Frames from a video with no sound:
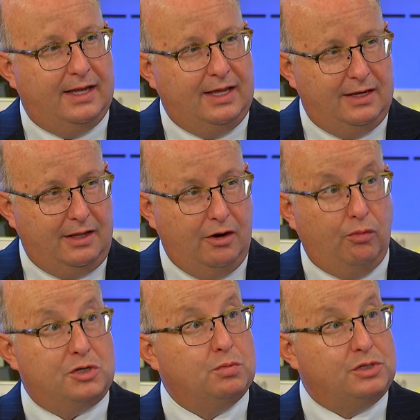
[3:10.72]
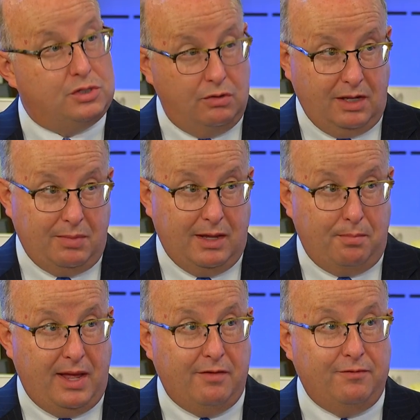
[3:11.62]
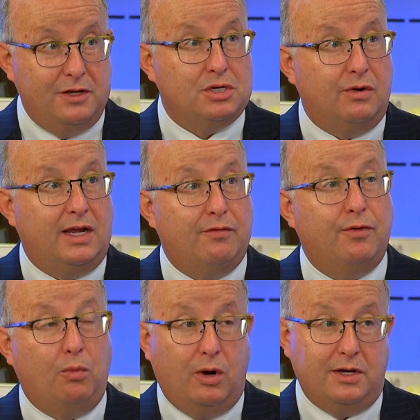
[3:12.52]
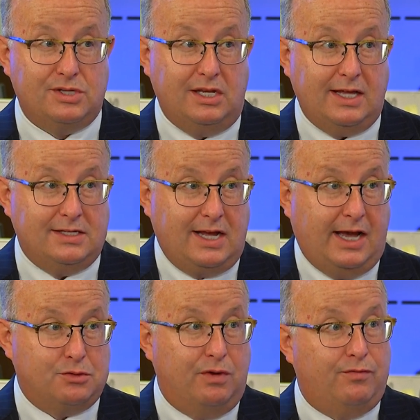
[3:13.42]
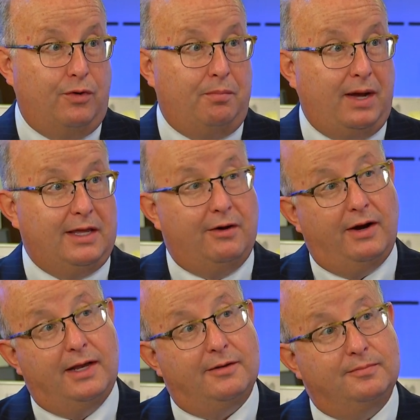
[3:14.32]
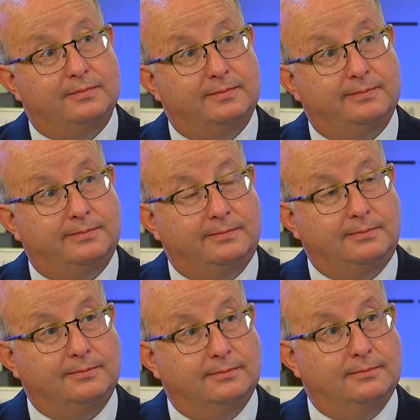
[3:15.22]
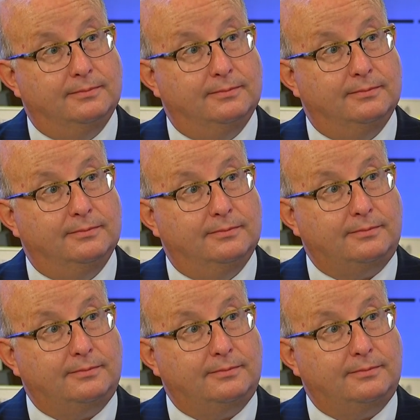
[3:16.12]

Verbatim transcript: in here, which would certainly be a beneficiary if we were to see that tax reform. Yeah, I mean, look at a 10-year yield of